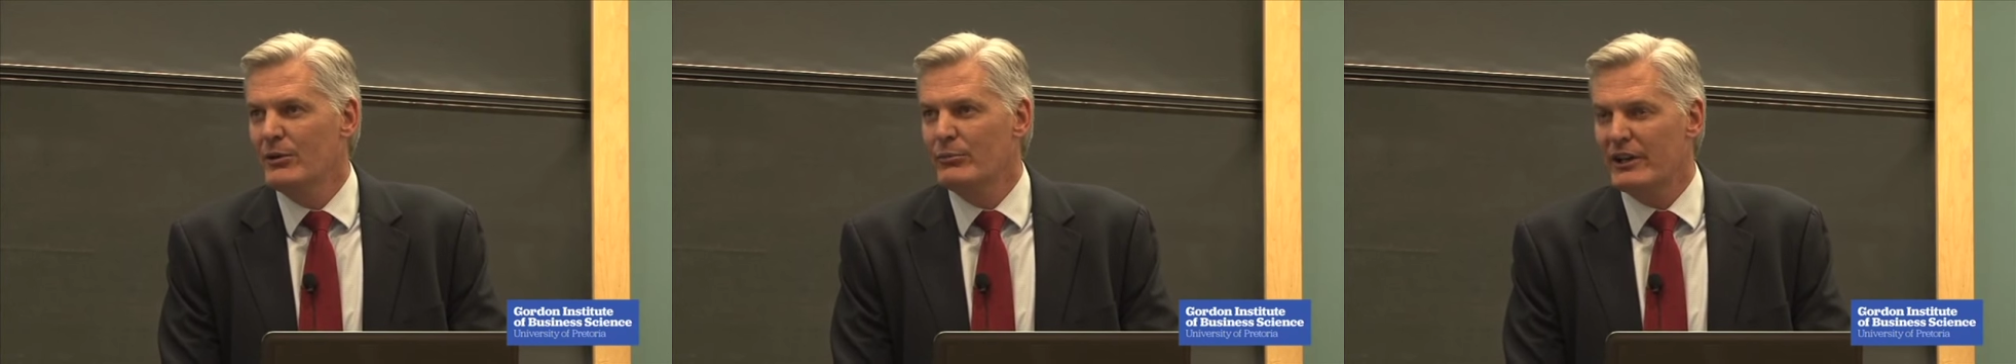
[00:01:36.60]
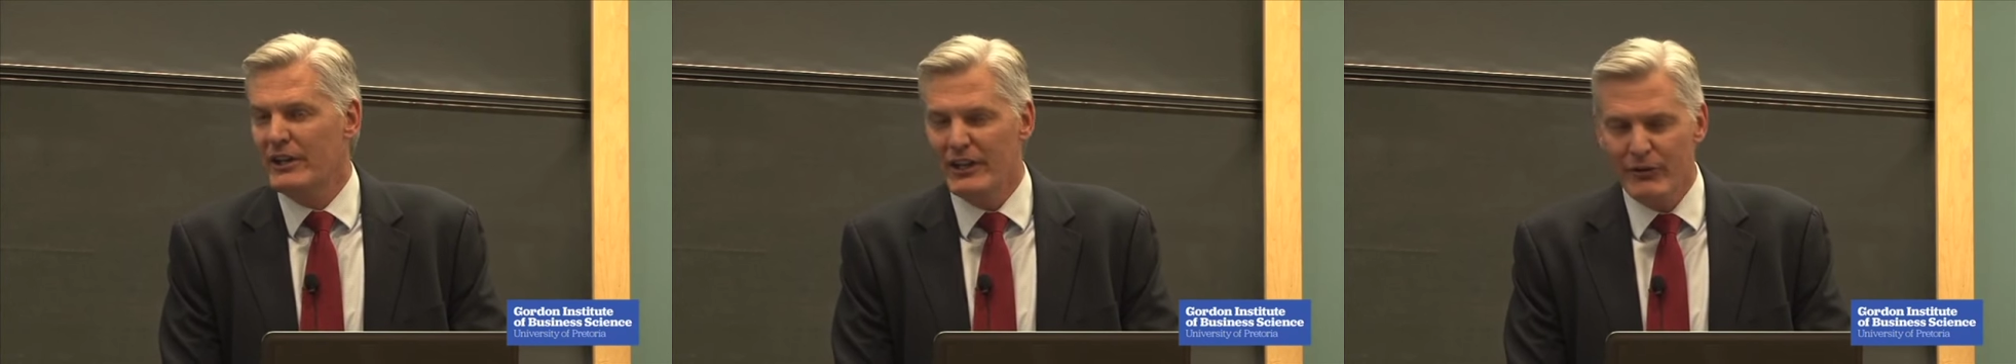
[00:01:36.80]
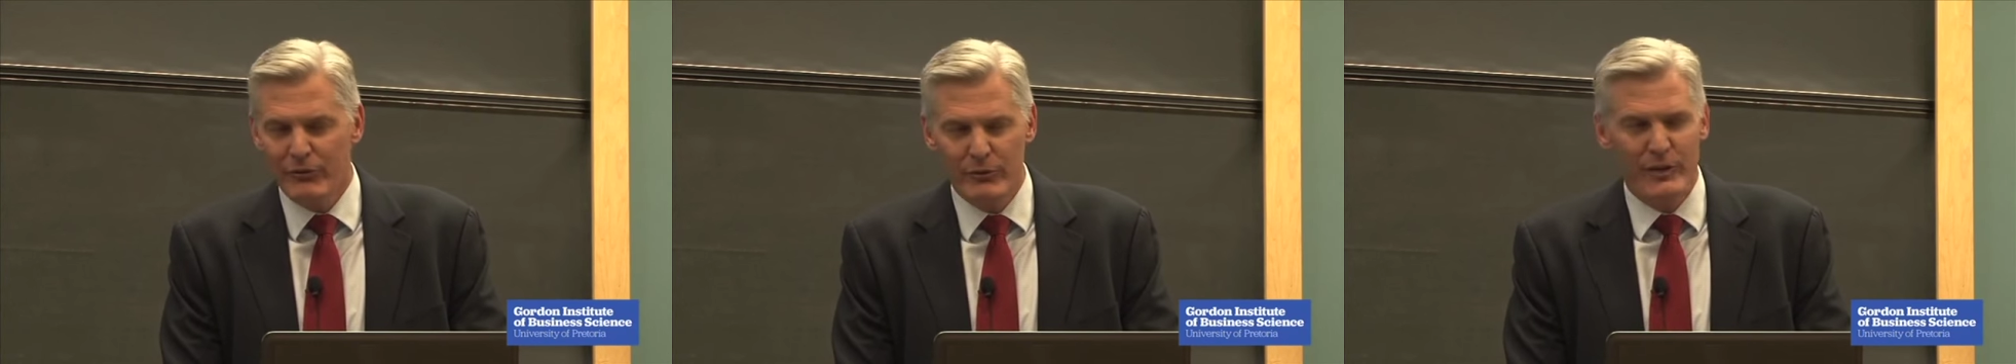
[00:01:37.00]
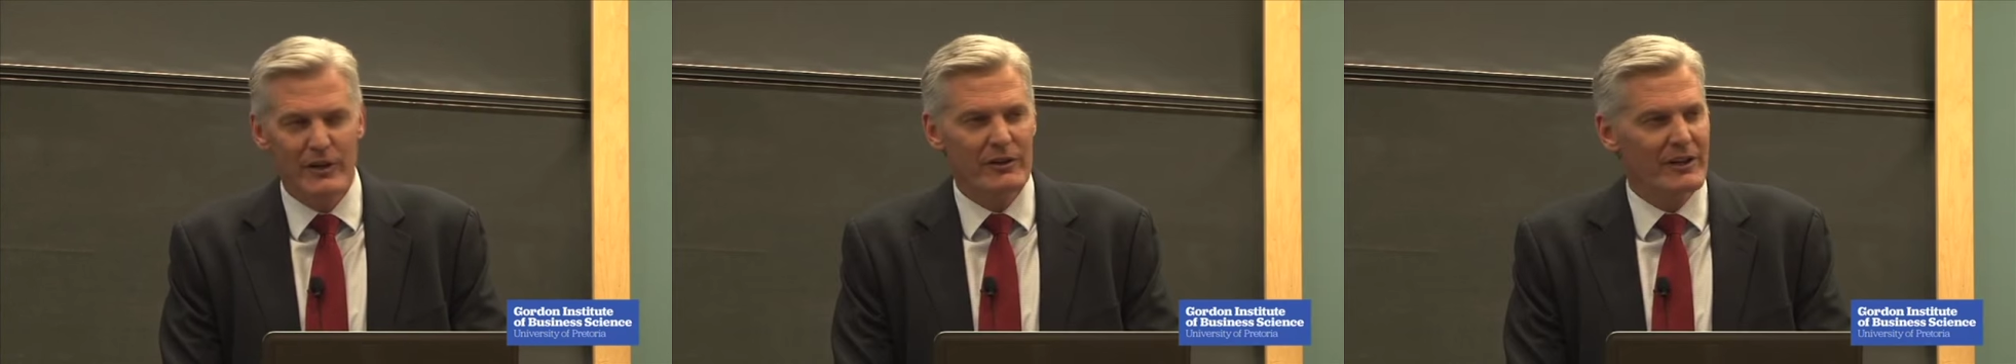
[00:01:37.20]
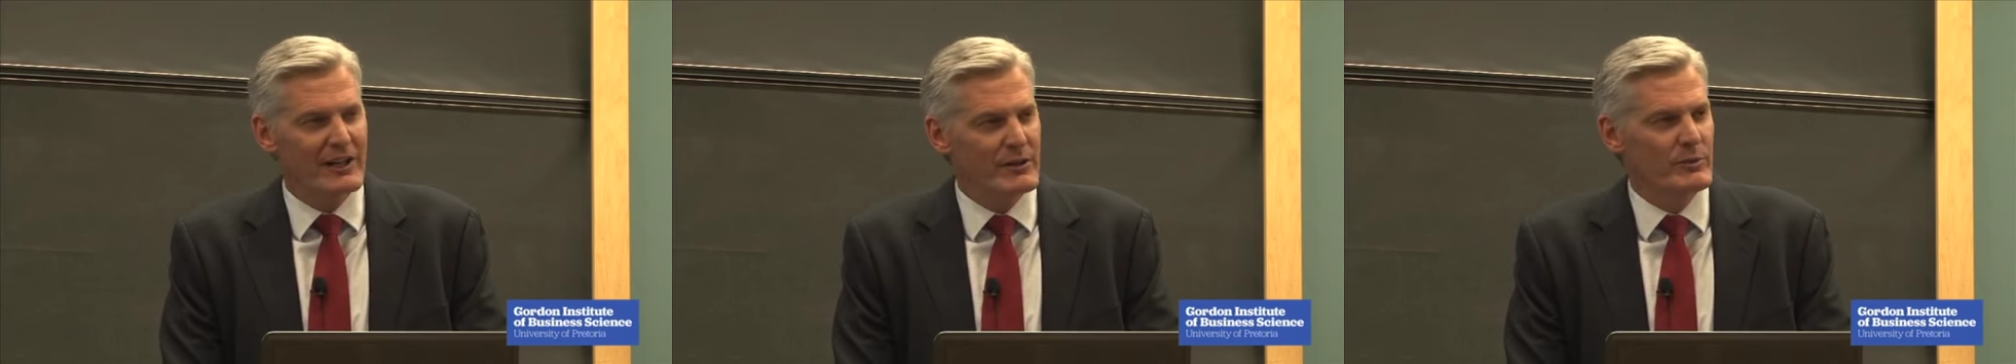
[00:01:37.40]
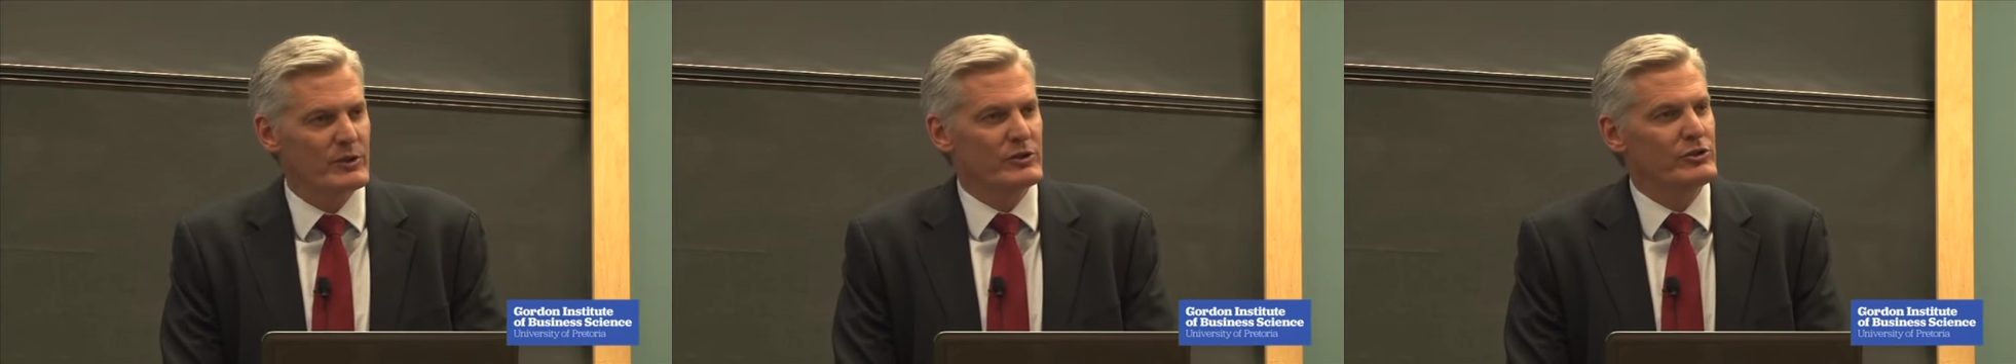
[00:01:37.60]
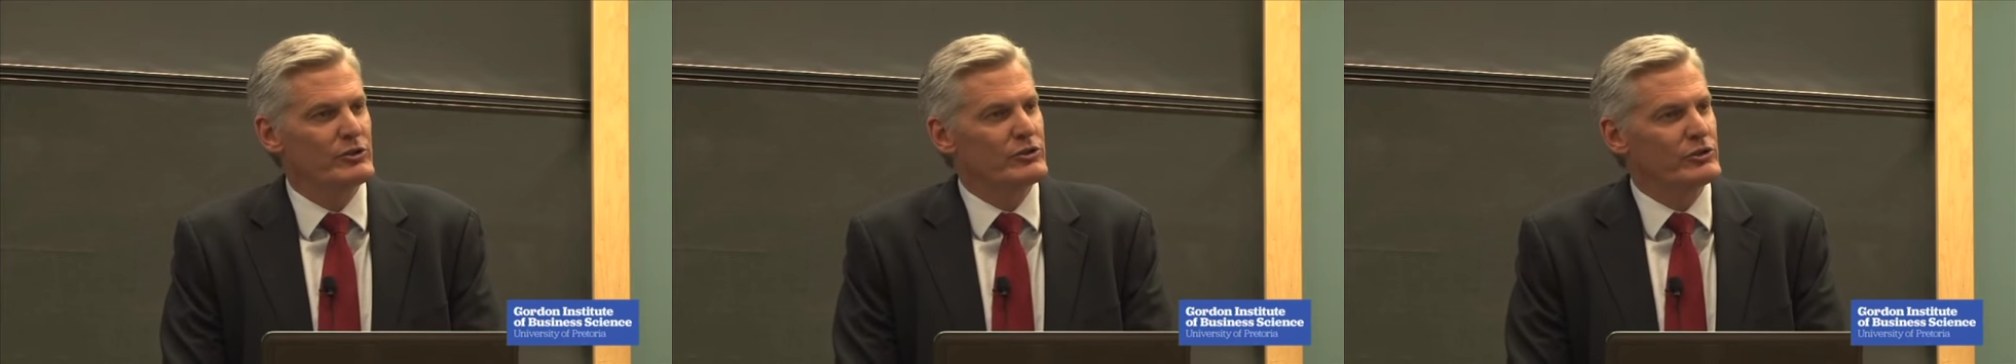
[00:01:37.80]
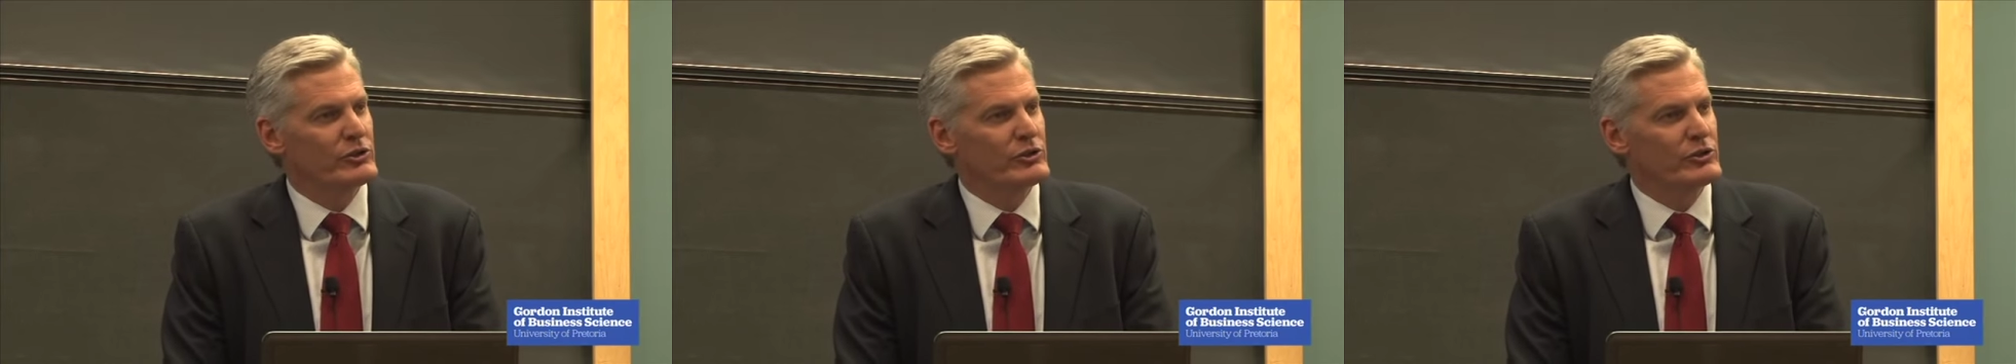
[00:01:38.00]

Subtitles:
but if we are able to